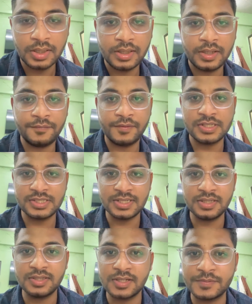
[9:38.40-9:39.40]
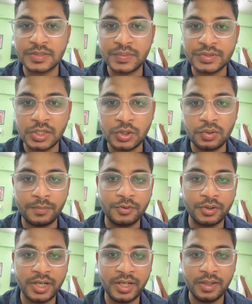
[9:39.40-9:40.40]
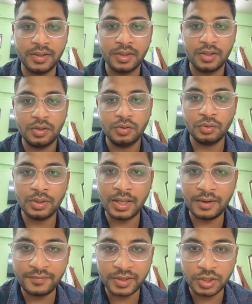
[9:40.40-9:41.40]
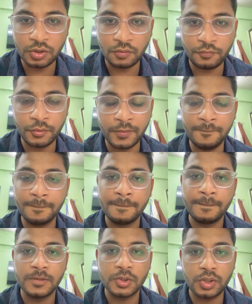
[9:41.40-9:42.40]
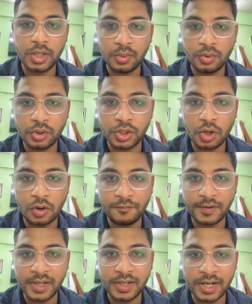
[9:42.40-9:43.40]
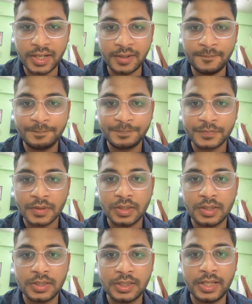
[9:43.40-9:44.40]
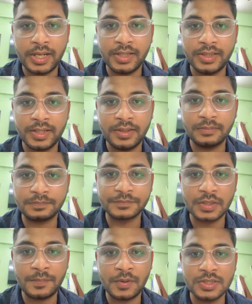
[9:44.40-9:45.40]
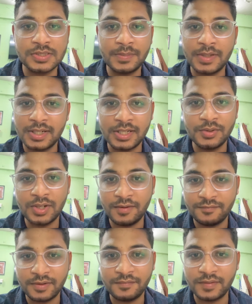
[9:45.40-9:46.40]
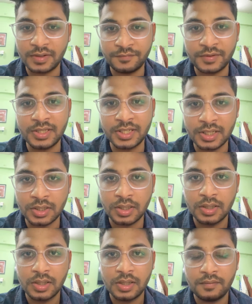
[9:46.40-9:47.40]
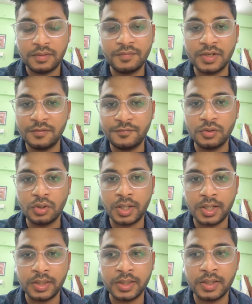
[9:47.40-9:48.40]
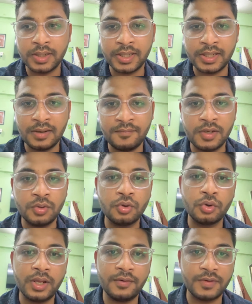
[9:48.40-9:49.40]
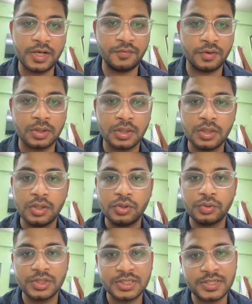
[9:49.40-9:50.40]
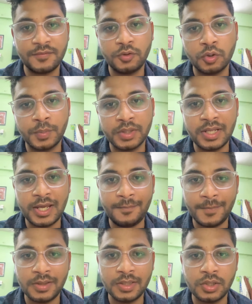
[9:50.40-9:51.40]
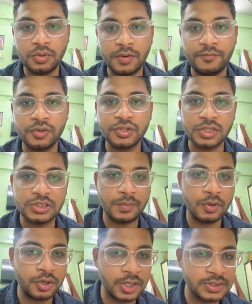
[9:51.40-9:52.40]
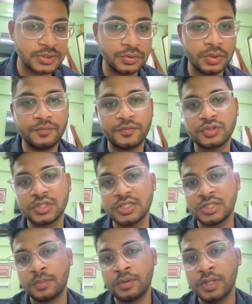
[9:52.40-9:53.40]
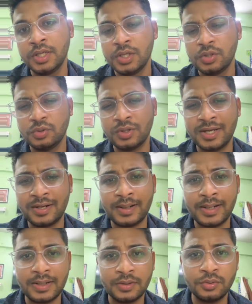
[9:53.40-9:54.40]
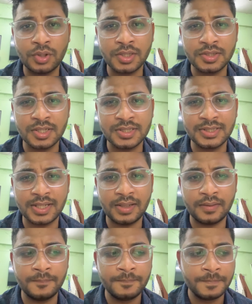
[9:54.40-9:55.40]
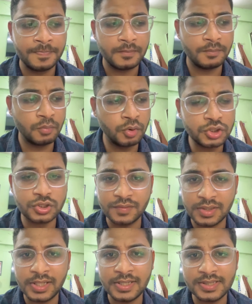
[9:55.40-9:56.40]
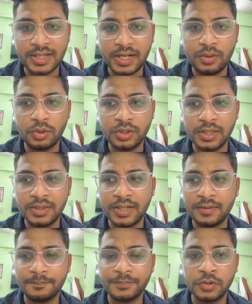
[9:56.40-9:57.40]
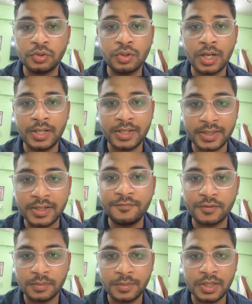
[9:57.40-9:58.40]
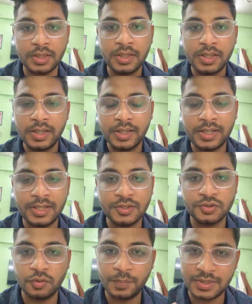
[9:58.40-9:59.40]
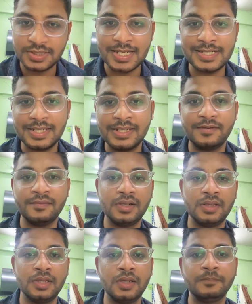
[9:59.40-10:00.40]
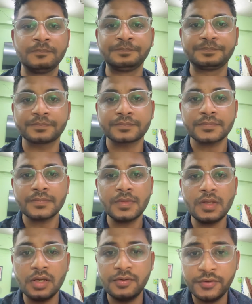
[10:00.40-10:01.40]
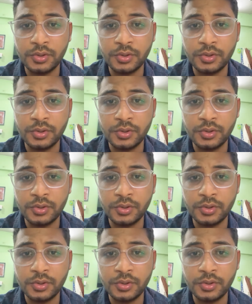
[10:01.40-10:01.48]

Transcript: The first is a subscription to UpToDate. You will have it in your phone. You will download the offline data, and then approximately you will have everything. Even if you are in an area where you don't have network, you just have to open the app, and then you have to search about drugs. You have to search about. You can search most of the things, and I don't think that you can't read from it. it is so precisely given, and then if you